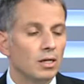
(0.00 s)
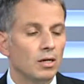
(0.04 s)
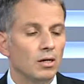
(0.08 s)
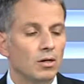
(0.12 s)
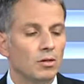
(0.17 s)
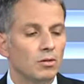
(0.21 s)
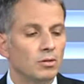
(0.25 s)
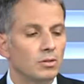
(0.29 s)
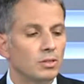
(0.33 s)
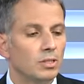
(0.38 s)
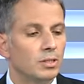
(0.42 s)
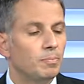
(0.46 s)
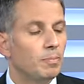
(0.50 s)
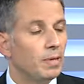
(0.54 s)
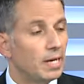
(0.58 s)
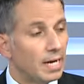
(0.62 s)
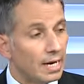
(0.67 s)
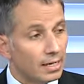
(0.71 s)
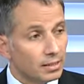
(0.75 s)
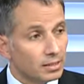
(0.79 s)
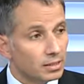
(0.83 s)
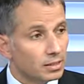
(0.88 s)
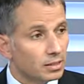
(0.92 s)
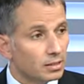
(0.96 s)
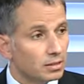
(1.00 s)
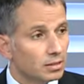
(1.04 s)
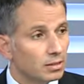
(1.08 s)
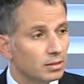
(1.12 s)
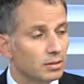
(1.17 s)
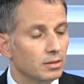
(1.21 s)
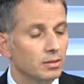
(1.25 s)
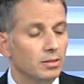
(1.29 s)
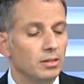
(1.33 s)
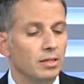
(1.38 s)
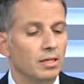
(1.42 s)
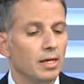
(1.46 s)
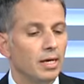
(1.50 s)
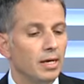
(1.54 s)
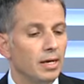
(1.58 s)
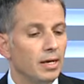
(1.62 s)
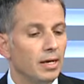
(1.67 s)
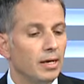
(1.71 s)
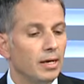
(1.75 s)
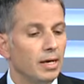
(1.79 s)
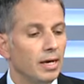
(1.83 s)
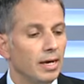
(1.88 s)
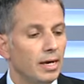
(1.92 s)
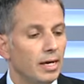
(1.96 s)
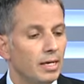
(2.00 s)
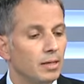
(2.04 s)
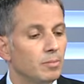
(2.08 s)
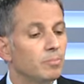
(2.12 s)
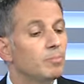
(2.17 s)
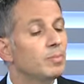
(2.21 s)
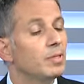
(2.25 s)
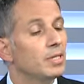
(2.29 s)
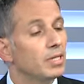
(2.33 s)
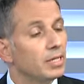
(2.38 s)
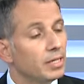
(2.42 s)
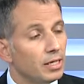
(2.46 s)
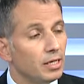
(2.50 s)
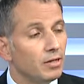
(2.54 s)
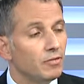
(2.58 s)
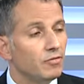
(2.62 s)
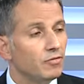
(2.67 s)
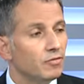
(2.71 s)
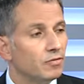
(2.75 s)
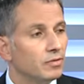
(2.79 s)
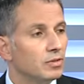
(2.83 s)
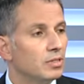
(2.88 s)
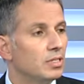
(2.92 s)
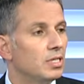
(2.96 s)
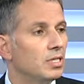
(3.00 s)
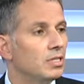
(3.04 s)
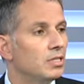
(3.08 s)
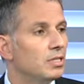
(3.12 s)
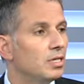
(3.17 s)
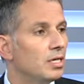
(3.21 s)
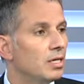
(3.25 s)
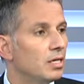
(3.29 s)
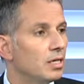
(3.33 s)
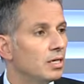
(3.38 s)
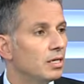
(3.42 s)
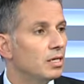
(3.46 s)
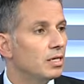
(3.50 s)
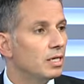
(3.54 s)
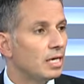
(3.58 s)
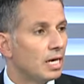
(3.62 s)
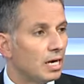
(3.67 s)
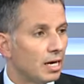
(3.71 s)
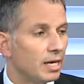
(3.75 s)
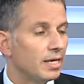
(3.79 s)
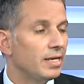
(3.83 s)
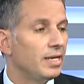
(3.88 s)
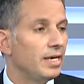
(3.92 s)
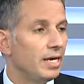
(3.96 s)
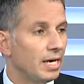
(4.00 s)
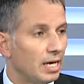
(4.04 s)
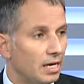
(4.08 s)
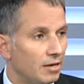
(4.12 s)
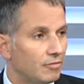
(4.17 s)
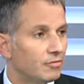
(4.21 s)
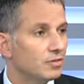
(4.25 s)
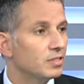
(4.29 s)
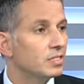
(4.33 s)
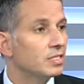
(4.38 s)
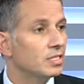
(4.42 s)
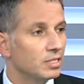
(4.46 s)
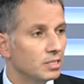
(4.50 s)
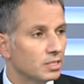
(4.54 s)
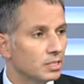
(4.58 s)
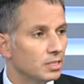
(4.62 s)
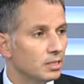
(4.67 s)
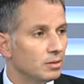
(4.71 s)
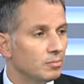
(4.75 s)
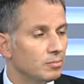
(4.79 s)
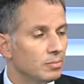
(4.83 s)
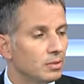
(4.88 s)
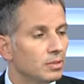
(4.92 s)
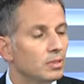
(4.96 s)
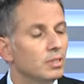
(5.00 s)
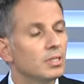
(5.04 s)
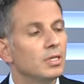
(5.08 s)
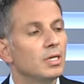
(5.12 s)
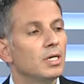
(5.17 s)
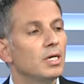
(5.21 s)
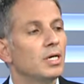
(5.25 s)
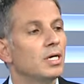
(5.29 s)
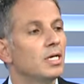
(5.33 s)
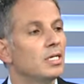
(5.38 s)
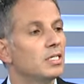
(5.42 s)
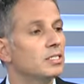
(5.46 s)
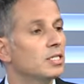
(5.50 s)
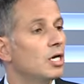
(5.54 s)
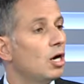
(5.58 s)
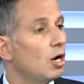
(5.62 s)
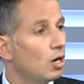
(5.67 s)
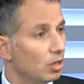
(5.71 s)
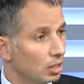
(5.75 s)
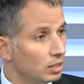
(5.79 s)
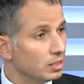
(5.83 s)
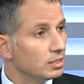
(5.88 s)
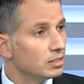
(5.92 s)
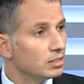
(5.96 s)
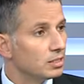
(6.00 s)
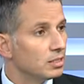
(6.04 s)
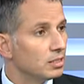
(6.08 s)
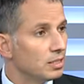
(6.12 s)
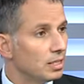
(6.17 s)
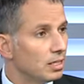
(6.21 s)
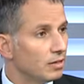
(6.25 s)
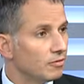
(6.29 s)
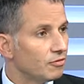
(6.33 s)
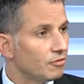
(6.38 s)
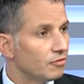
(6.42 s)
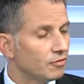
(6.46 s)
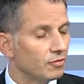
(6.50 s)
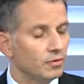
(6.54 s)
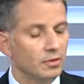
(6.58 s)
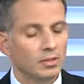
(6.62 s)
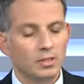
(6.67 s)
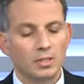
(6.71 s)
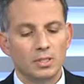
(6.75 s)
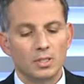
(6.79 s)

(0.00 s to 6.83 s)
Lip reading: on the past and believe that the IDF system is honest enough,